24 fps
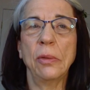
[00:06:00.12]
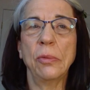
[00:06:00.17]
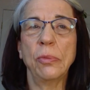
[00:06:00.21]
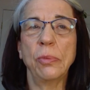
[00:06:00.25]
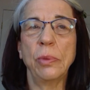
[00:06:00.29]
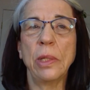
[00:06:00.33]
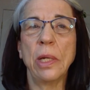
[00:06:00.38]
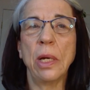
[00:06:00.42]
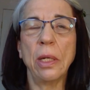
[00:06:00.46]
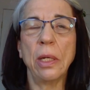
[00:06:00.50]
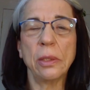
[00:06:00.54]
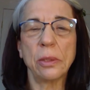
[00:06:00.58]
we
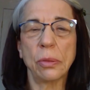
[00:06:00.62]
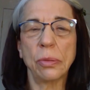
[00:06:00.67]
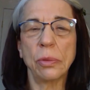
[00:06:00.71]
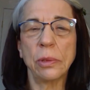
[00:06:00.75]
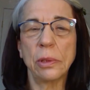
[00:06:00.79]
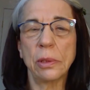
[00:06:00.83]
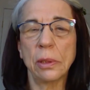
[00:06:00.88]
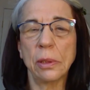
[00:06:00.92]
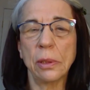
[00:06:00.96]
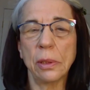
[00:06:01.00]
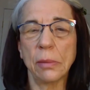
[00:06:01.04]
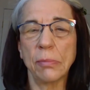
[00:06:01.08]
got to a
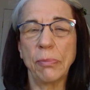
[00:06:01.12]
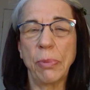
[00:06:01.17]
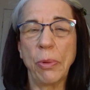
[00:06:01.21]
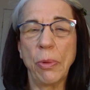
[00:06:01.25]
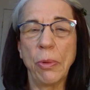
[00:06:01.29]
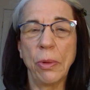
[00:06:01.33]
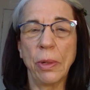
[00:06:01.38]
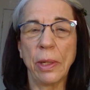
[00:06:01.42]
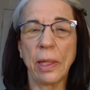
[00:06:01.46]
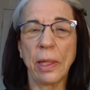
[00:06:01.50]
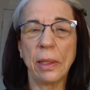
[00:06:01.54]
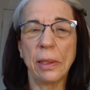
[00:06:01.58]
certain
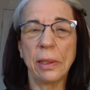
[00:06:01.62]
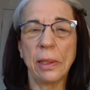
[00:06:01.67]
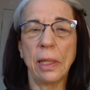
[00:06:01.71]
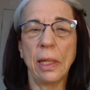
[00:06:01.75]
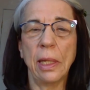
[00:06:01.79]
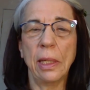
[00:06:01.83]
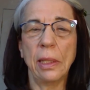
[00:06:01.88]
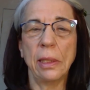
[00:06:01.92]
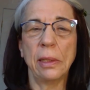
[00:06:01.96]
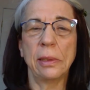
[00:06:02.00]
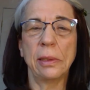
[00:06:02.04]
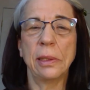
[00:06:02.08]
point
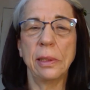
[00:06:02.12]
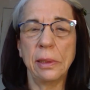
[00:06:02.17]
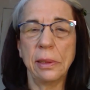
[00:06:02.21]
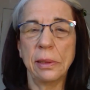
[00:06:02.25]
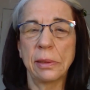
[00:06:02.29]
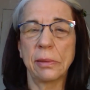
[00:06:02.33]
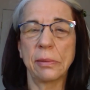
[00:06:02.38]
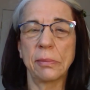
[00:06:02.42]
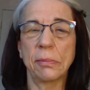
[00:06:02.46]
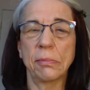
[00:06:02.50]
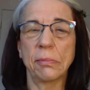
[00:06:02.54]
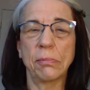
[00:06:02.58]
and it just
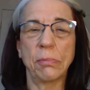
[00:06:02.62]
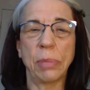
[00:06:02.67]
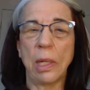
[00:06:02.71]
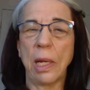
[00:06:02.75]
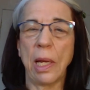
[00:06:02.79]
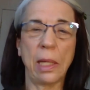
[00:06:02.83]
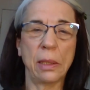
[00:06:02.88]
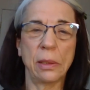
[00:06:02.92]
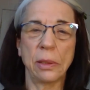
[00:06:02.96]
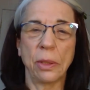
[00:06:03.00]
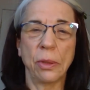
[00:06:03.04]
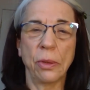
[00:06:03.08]

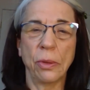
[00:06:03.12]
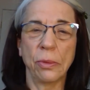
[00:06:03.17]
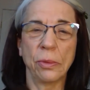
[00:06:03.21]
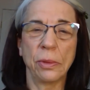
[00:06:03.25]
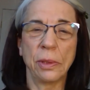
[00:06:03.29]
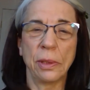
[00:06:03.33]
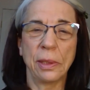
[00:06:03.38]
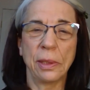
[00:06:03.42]
plateaued.